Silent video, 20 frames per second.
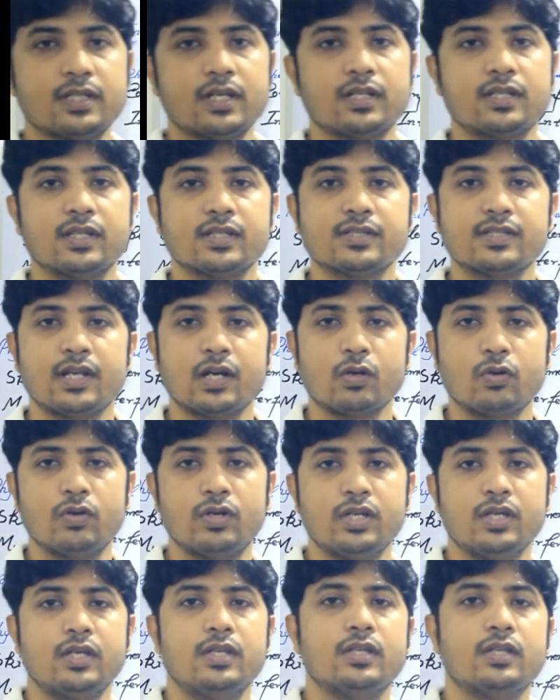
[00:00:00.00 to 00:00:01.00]
are they are
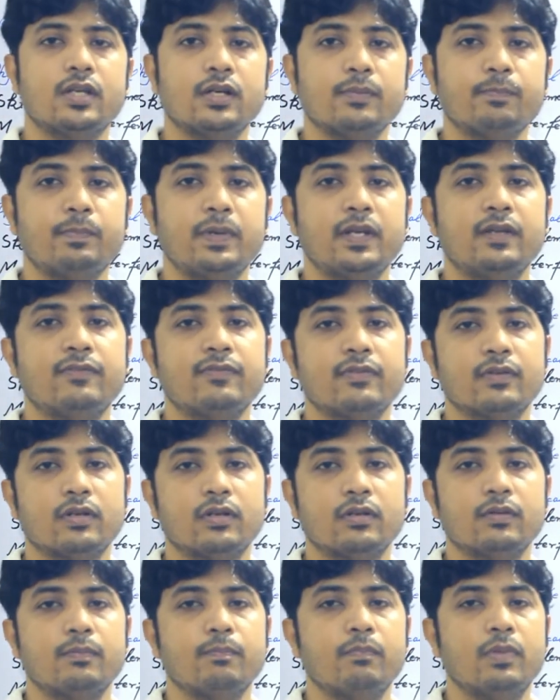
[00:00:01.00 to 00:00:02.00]
circulating in the
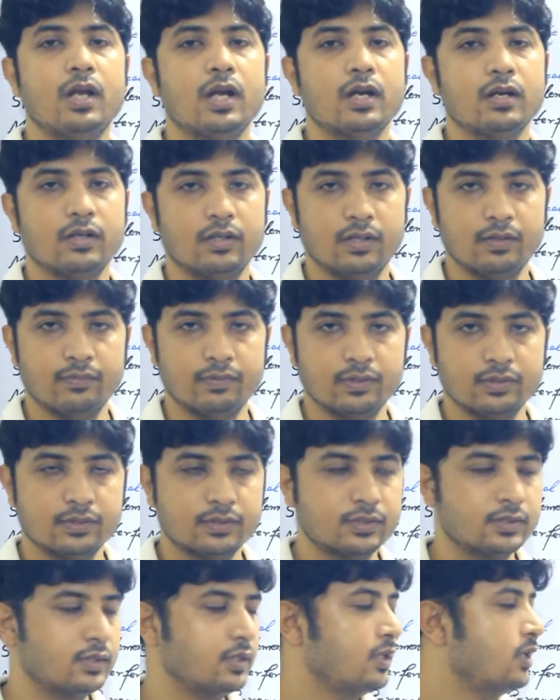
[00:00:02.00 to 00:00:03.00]
peripheral blood
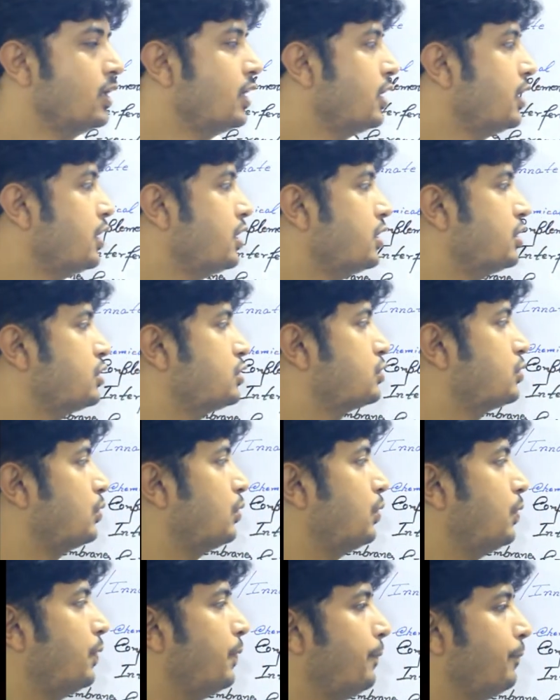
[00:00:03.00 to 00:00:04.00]
levels.
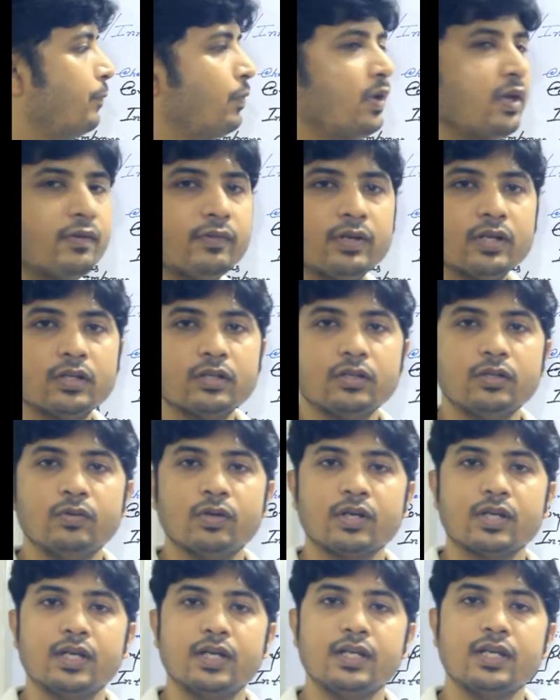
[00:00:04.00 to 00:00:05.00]
So whenever you
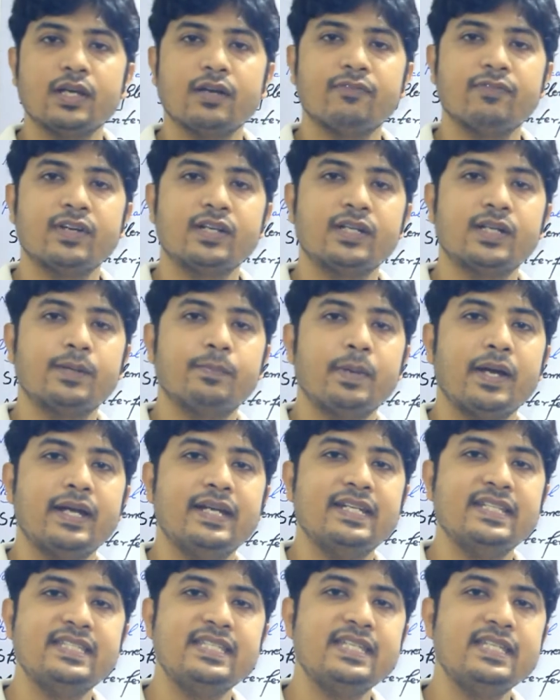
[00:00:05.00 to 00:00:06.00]
are getting affected by a
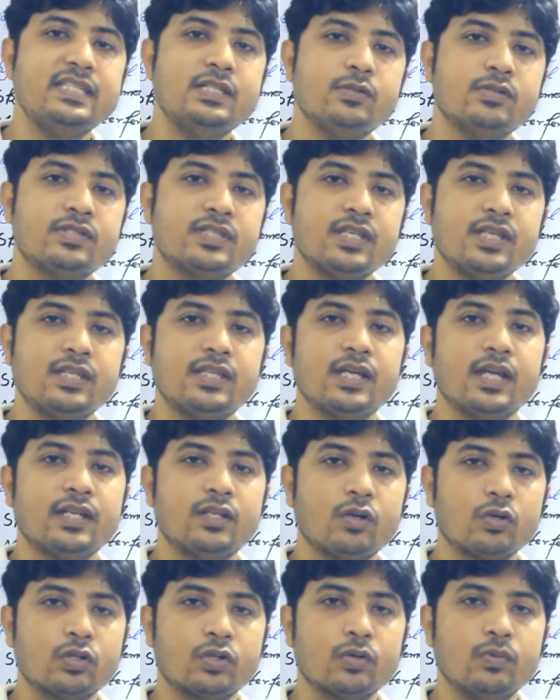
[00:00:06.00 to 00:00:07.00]
disease, you see that
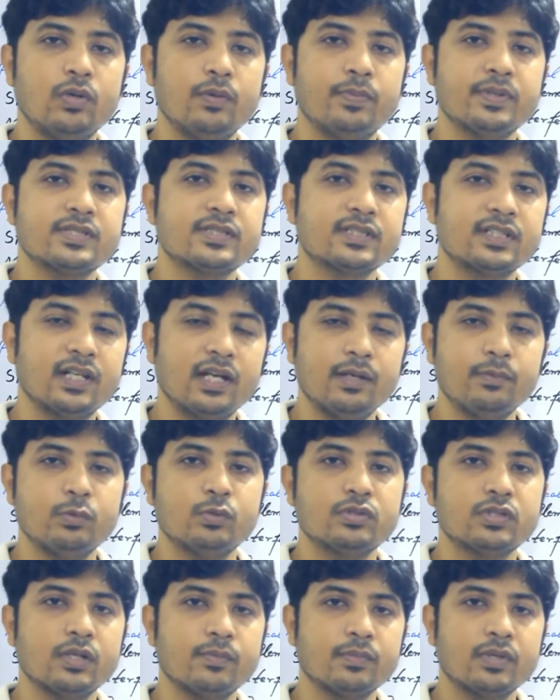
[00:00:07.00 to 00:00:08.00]
doctor will prescribe you
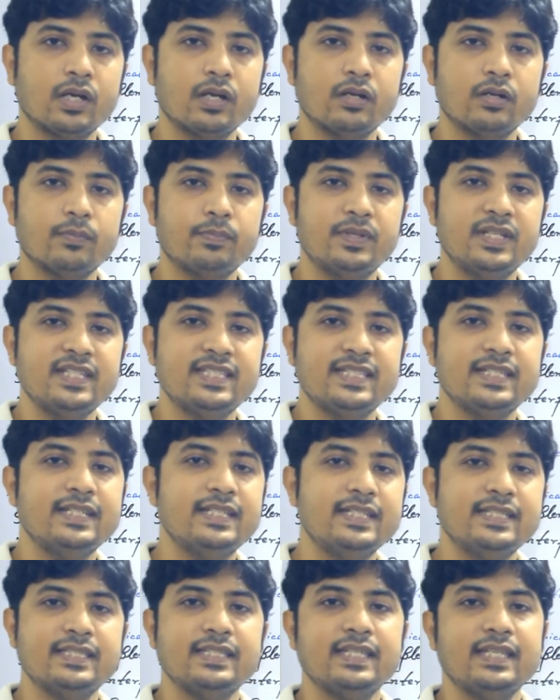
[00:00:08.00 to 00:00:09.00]
some kind of
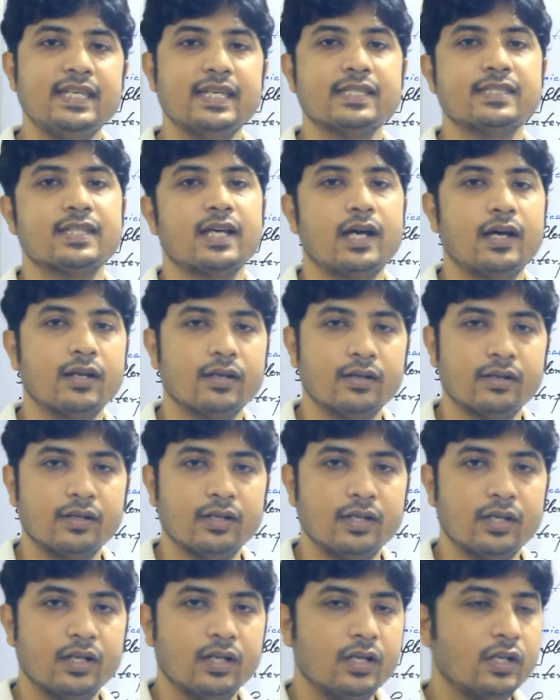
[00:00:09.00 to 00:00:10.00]
TCDC, ESR.
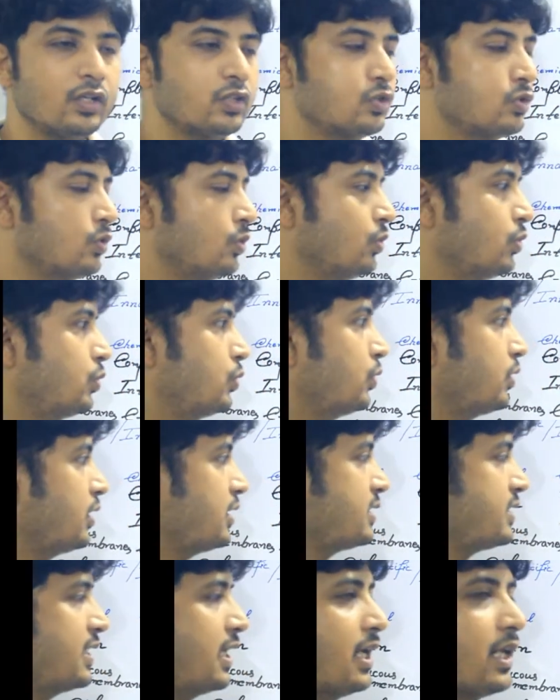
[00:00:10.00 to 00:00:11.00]
So
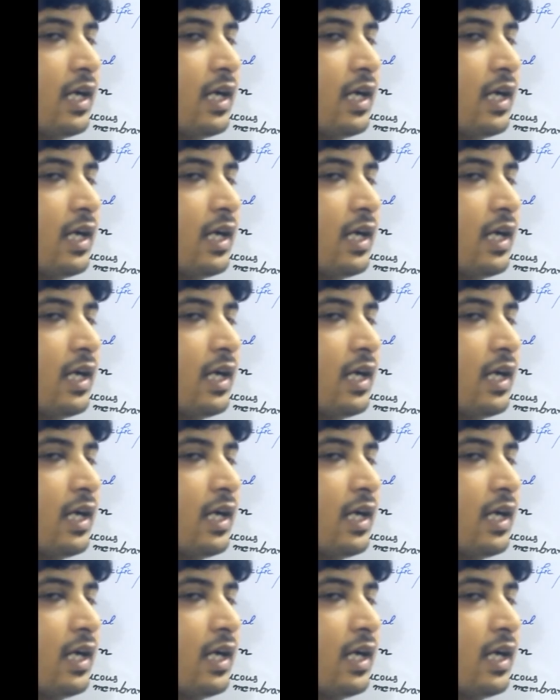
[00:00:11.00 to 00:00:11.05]
total cell